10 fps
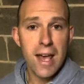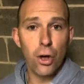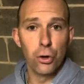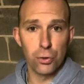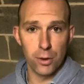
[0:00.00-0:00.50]

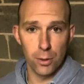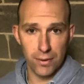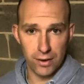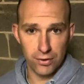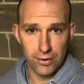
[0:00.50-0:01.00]
Hell's a real
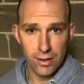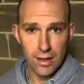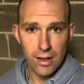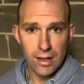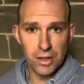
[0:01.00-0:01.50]
place.
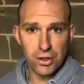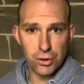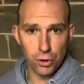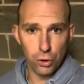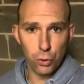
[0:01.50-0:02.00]
It's
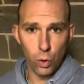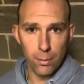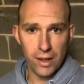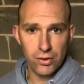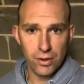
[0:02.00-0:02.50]
eternal
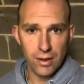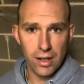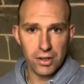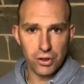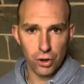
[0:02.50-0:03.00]
torment.
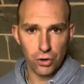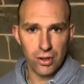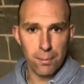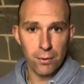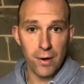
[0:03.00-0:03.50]
It's eternal
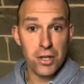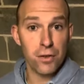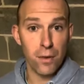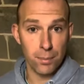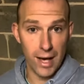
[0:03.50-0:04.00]

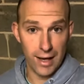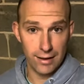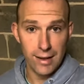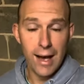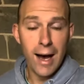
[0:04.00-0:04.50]
separation from
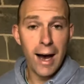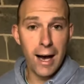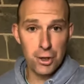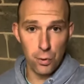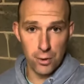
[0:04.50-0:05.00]
God.
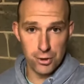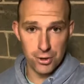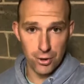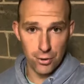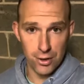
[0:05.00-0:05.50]
I don't want you
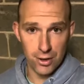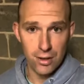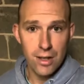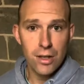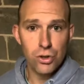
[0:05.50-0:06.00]
to go
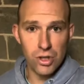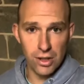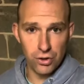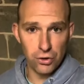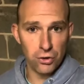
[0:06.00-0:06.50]
there.
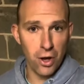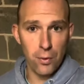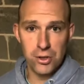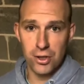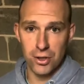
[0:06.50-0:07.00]
Jesus does not
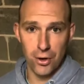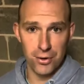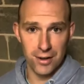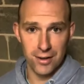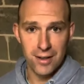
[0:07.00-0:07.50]
want you to go
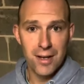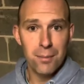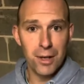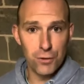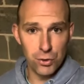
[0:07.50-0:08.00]
there.
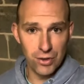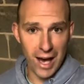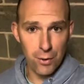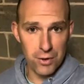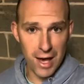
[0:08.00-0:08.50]
But if you
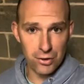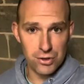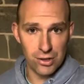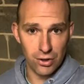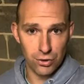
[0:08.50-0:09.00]
die without
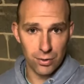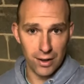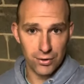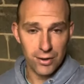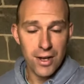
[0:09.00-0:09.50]
Jesus
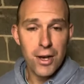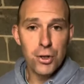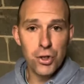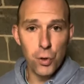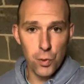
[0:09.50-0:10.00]
Christ,
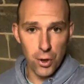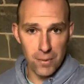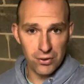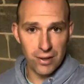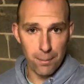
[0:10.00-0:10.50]
you will
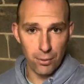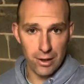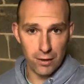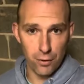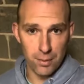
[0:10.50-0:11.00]
be
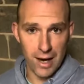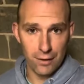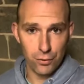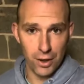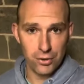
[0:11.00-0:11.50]
separated from
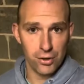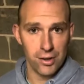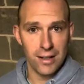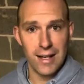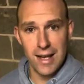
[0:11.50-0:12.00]
God for
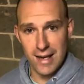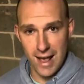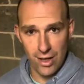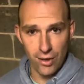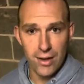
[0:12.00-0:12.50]
eternity in
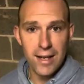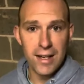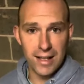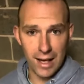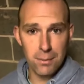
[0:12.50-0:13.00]
hell.
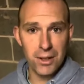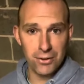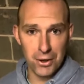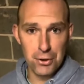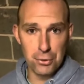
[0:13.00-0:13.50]
And I am going to
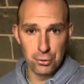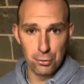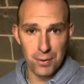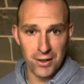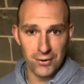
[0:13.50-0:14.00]
tell you the truth
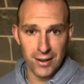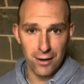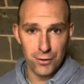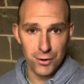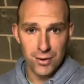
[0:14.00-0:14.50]
because I
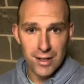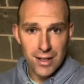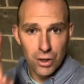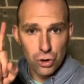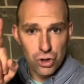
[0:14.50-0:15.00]
love you.
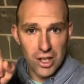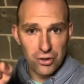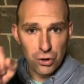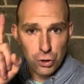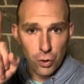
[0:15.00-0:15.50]

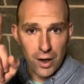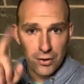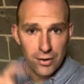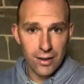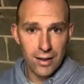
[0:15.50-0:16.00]
Jesus
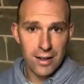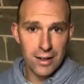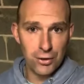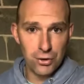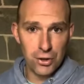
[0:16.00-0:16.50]
Christ
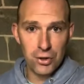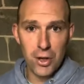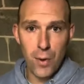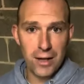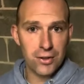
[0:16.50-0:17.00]
is the only
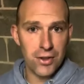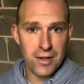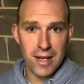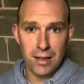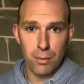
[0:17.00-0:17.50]
way to the
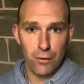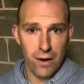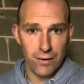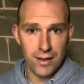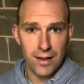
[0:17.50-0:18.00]
kingdom of
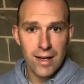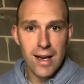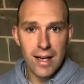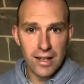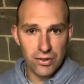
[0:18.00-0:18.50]
heaven,
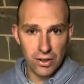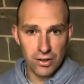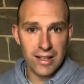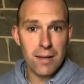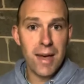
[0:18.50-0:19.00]
and he's the
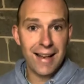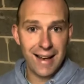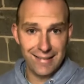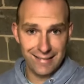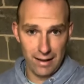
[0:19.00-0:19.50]
only name that
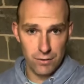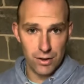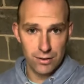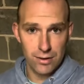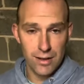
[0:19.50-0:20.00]
can save
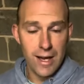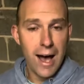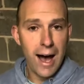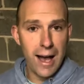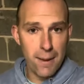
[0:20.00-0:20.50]
you.
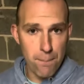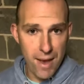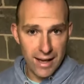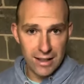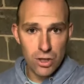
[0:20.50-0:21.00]
I am
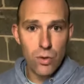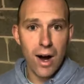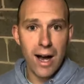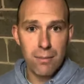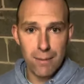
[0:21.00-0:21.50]
begging you,
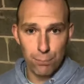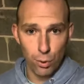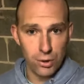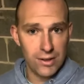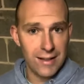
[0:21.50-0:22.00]
I'm
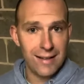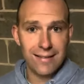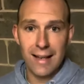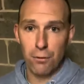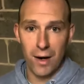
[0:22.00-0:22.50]
imploring you to get
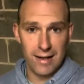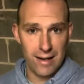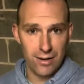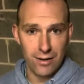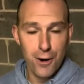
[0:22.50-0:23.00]
saved right
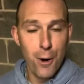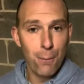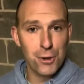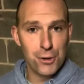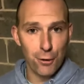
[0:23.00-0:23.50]
now.
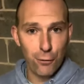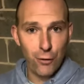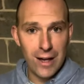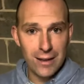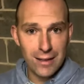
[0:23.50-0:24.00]
Put your
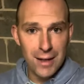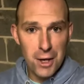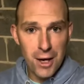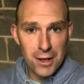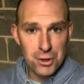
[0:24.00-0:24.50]
faith
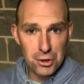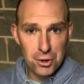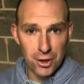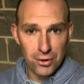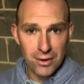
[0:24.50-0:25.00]
and your
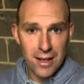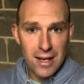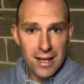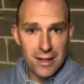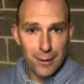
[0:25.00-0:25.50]
trust
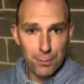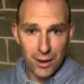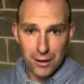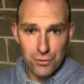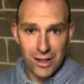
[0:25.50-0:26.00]
in the
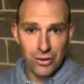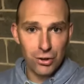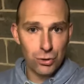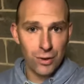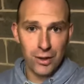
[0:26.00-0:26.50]
blood of
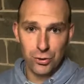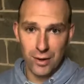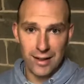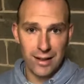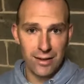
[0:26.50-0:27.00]
Jesus Christ
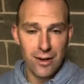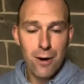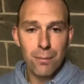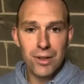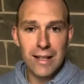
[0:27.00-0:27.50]
right now.
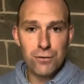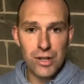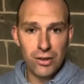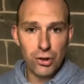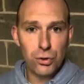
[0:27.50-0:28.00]
Believe
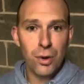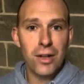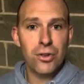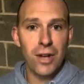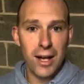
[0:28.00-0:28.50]
Jesus
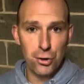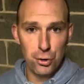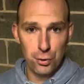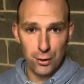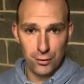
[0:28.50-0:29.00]
Christ died on the
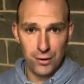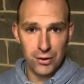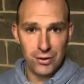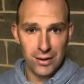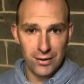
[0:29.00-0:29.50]
cross for your
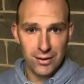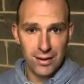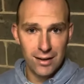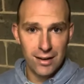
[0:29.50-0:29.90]
sins.